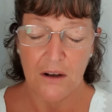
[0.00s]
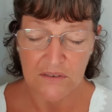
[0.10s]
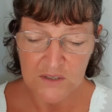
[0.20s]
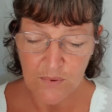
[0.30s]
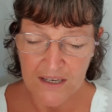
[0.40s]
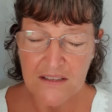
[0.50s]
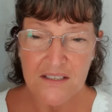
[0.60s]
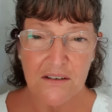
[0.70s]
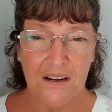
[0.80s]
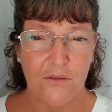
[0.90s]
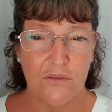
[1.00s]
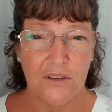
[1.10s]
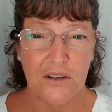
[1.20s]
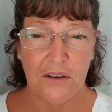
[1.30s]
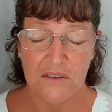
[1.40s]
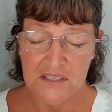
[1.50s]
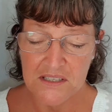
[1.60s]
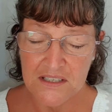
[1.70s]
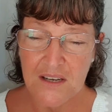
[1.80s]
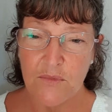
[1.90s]
I've explained this in another video, and this
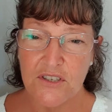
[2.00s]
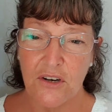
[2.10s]
is the image